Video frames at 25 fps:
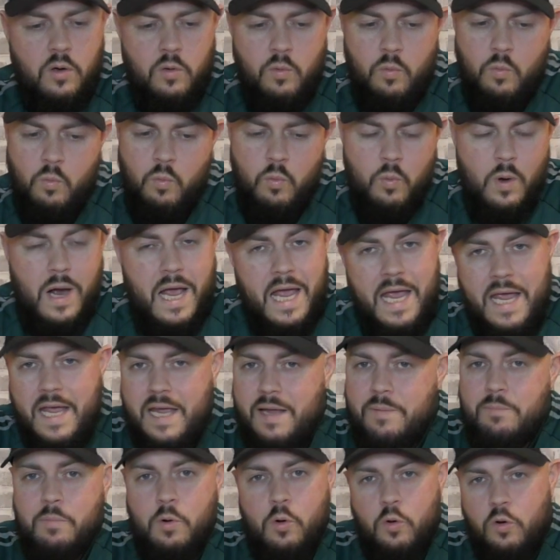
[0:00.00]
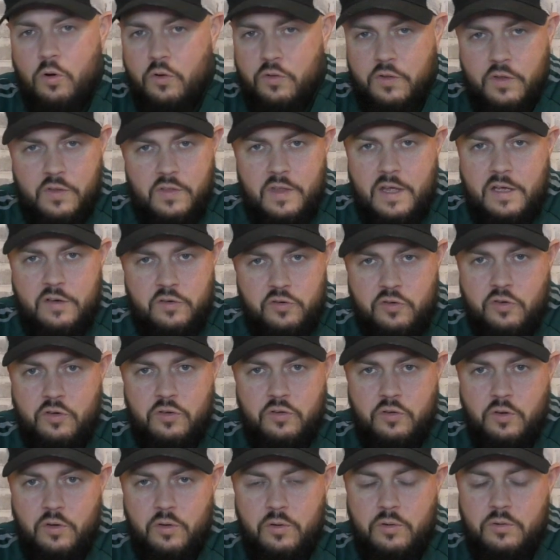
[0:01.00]
way more than they
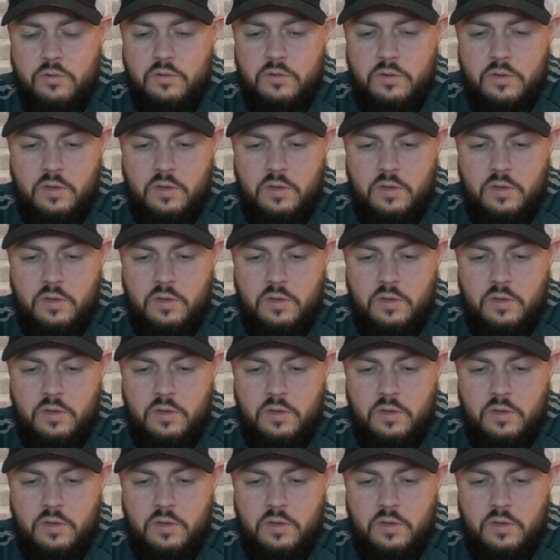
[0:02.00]
should do.